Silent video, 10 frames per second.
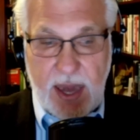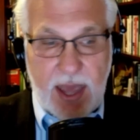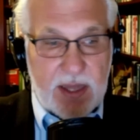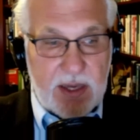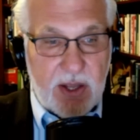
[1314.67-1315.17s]
I
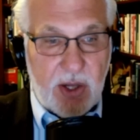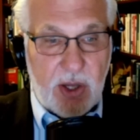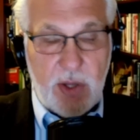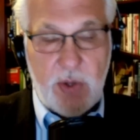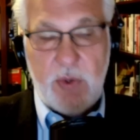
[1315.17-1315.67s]
can
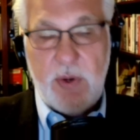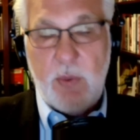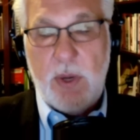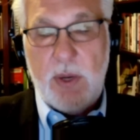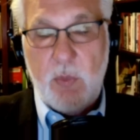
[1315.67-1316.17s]
conclude
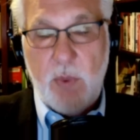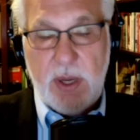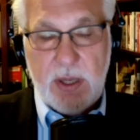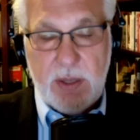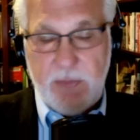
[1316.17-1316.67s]

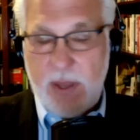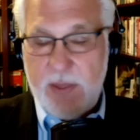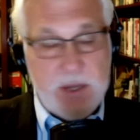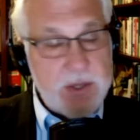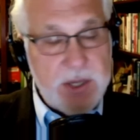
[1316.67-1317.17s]
when
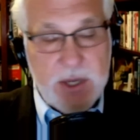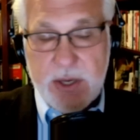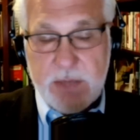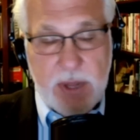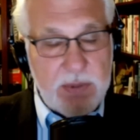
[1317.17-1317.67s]
these are
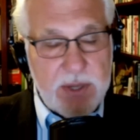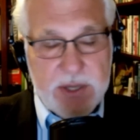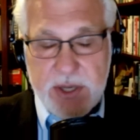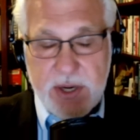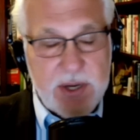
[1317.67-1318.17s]
serious people,
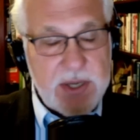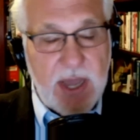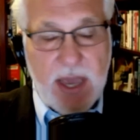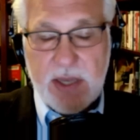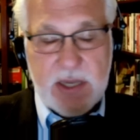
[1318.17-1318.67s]
these serious
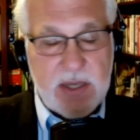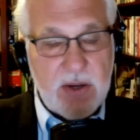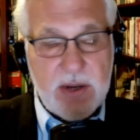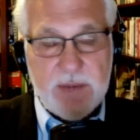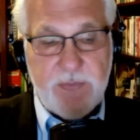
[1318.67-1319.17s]
scientists. These
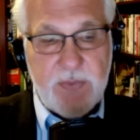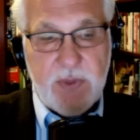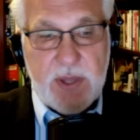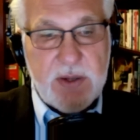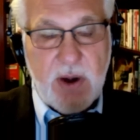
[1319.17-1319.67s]

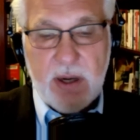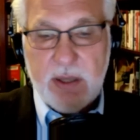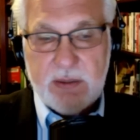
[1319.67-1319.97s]
aren't